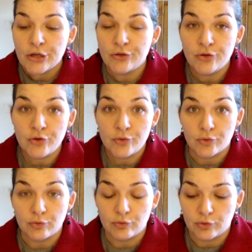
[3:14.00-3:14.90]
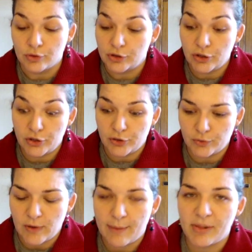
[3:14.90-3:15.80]
new to
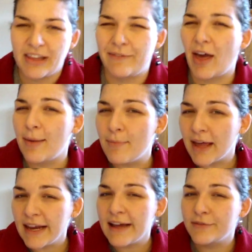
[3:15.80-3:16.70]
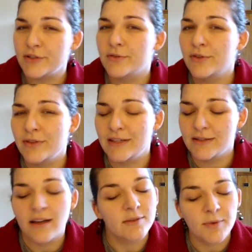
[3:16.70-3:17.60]
you, I believe. I might have shown you
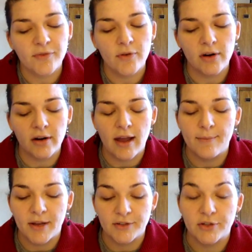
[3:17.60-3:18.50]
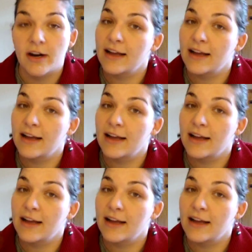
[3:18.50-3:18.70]
these socks before. I'm not sure.